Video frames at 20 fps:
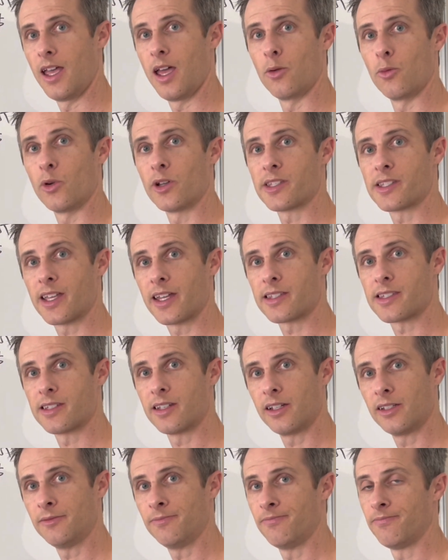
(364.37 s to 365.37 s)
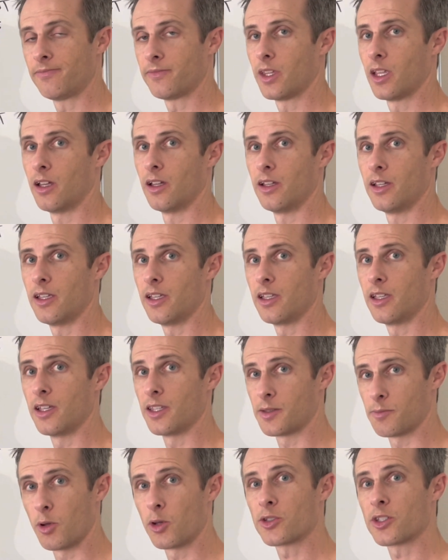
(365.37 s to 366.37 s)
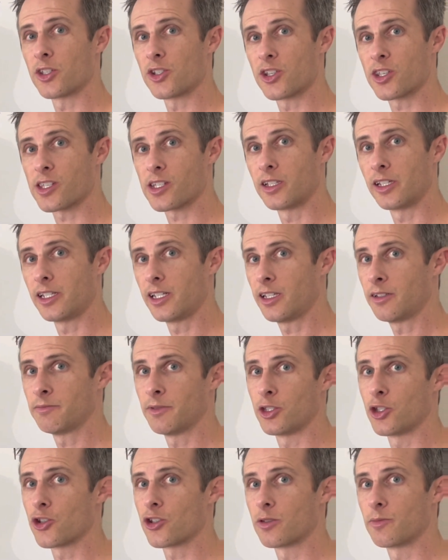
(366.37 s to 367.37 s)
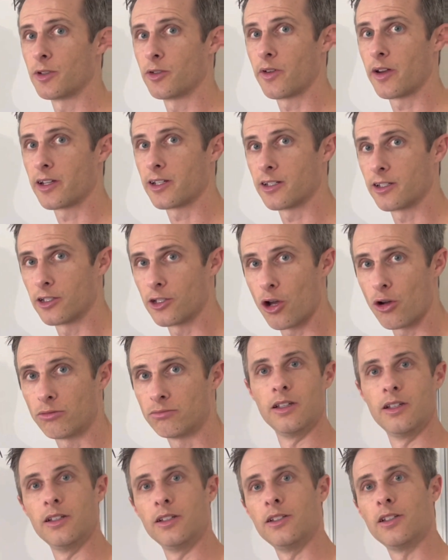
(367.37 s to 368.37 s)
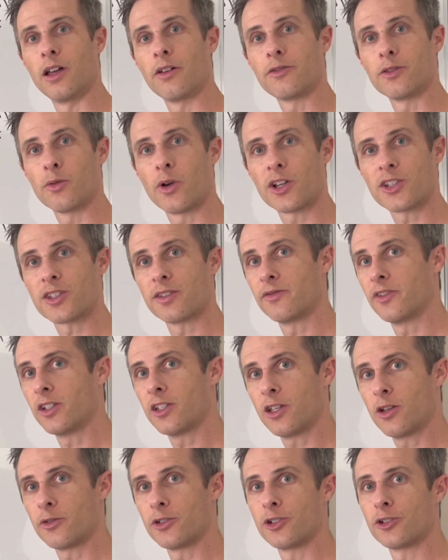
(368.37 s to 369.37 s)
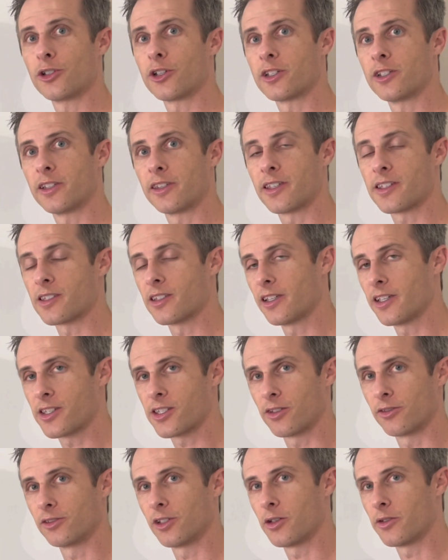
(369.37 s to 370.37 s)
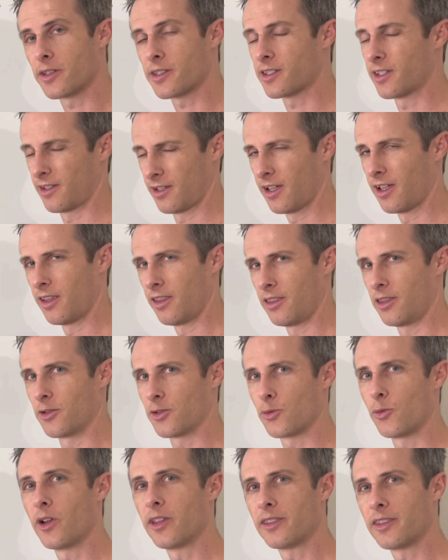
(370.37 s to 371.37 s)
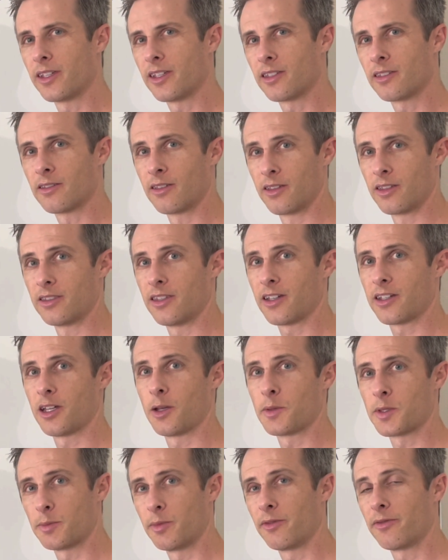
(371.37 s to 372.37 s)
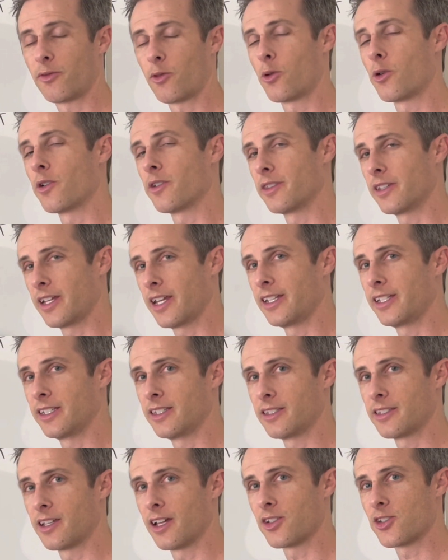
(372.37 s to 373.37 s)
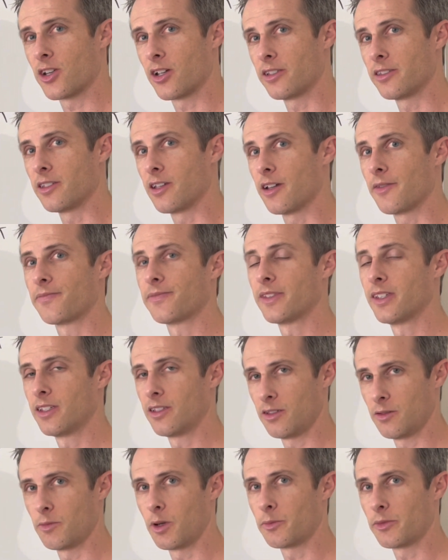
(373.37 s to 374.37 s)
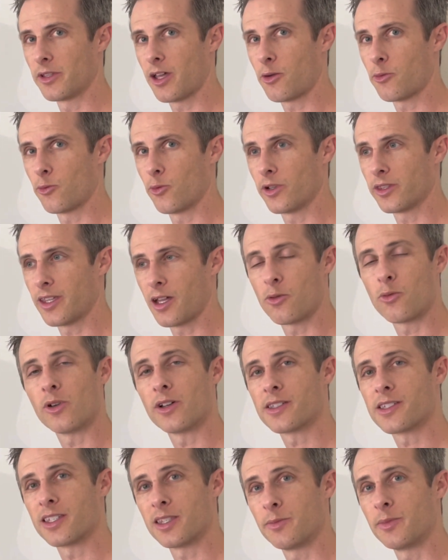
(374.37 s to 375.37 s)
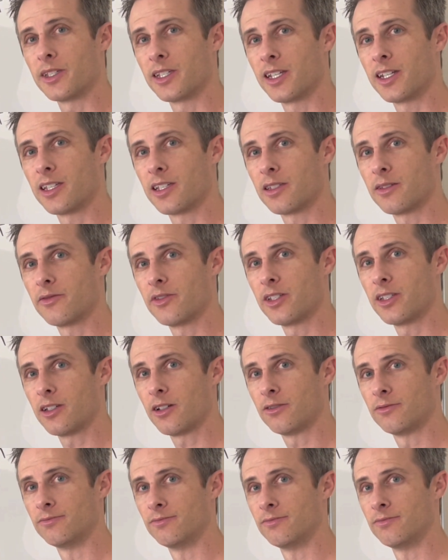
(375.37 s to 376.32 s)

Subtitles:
And once that's done, it's mostly just cleaning and you should be ready to go. Now, if you watch the video and you're looking at this list, you'll notice there's one thing that comes before that I didn't touch on yet. Remember what that was at the beginning of the video?